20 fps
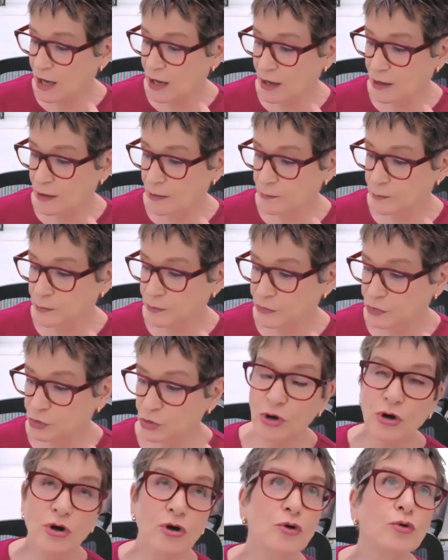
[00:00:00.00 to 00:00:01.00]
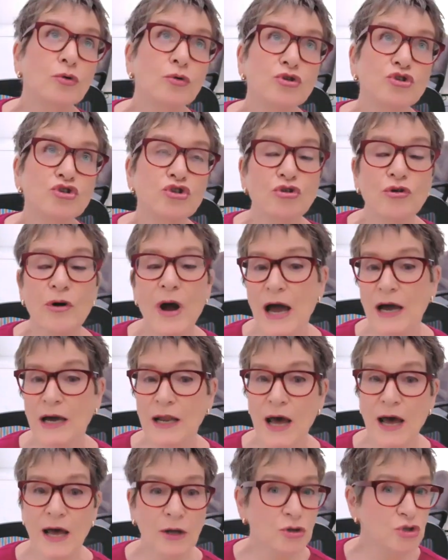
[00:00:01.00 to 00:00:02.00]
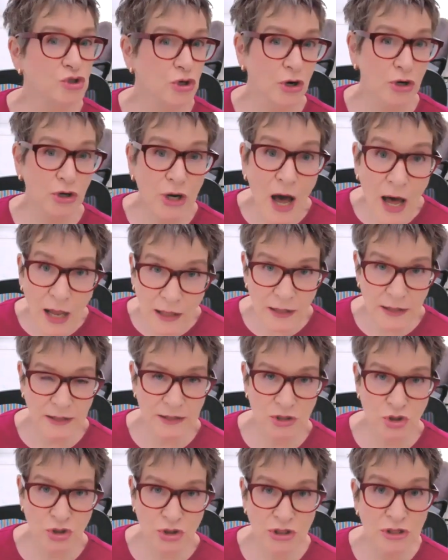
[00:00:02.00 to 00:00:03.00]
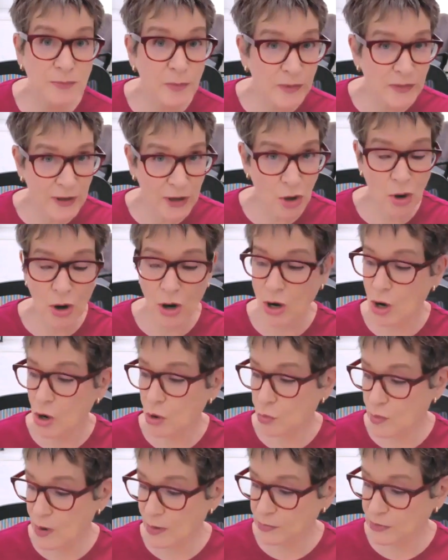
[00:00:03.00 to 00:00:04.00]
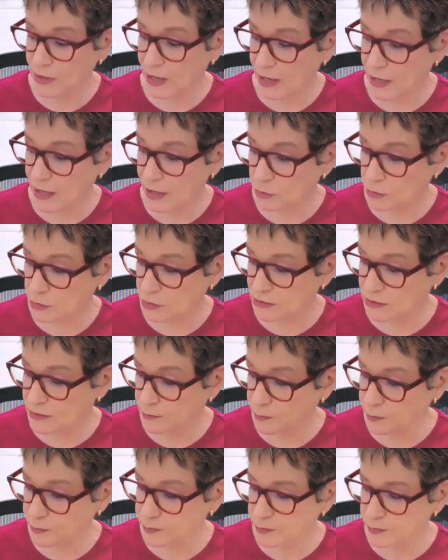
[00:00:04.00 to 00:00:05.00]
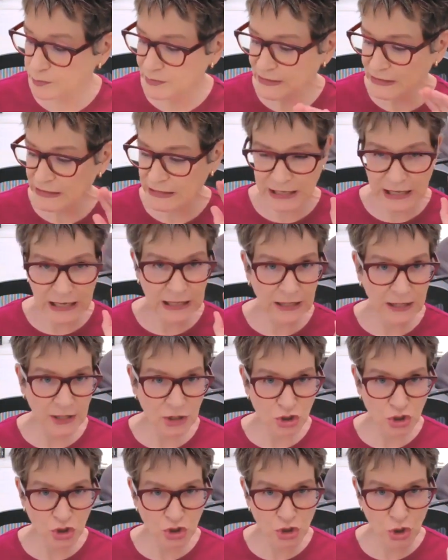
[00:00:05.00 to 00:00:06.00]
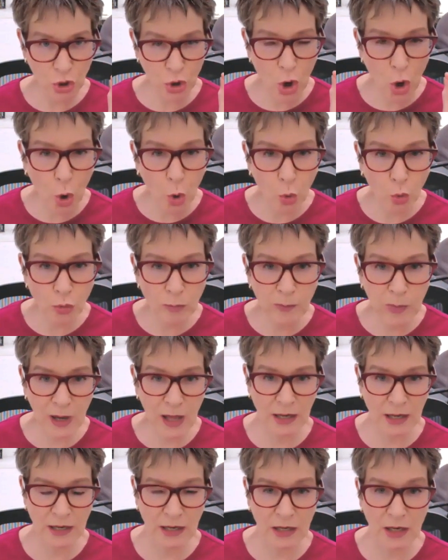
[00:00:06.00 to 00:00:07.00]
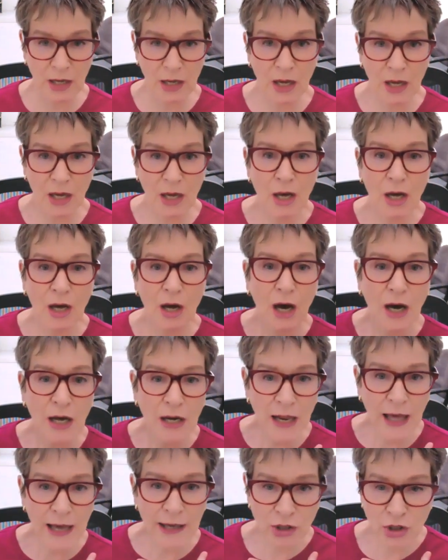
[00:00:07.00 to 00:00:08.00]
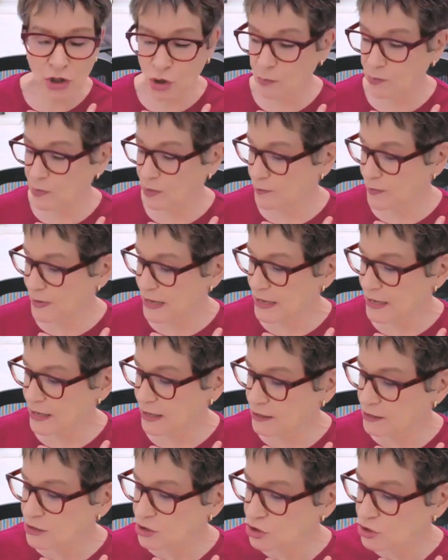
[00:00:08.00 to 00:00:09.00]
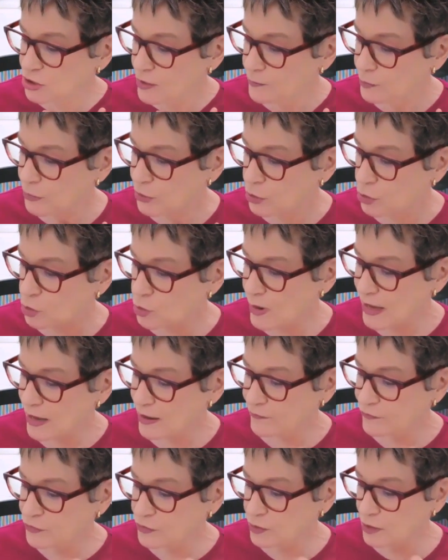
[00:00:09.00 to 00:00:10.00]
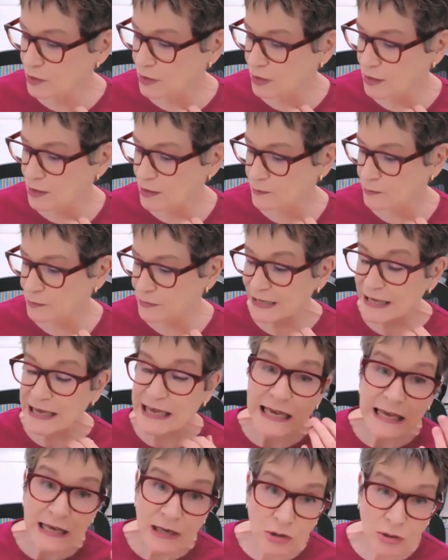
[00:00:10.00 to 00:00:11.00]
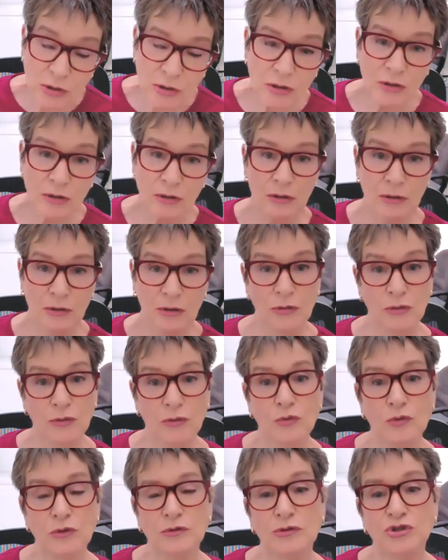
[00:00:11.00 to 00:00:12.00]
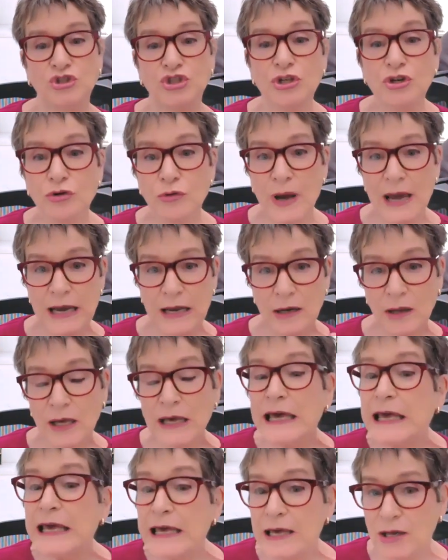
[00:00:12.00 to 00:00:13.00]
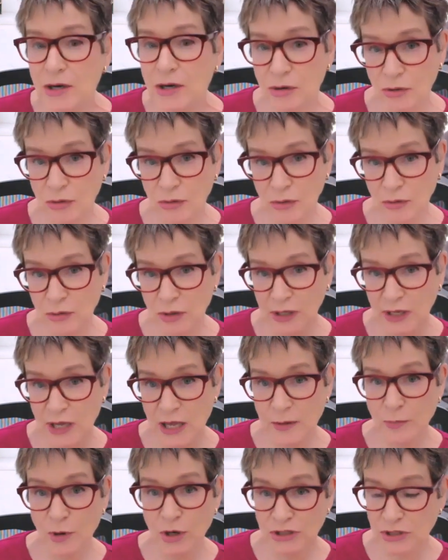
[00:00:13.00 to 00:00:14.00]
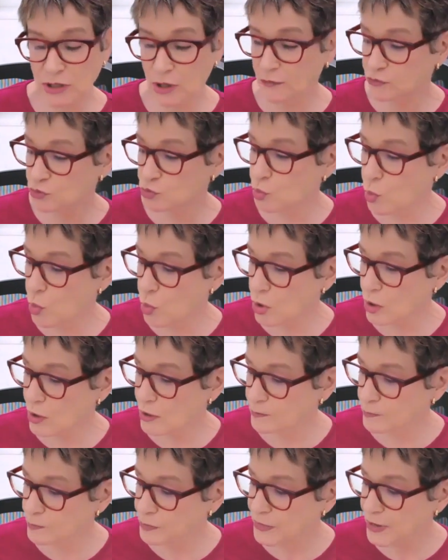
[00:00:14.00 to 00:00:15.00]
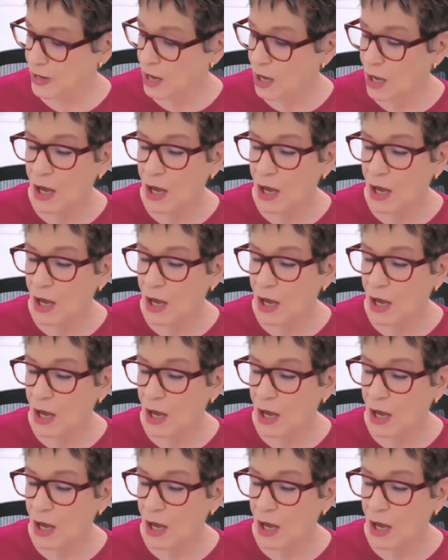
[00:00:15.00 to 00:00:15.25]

um, turtles, crocodiles are not lizards, but they are reptiles. Lizards are cold blooded. Unlike human beings who have to um, eat to generate heat to keep ourselves warm,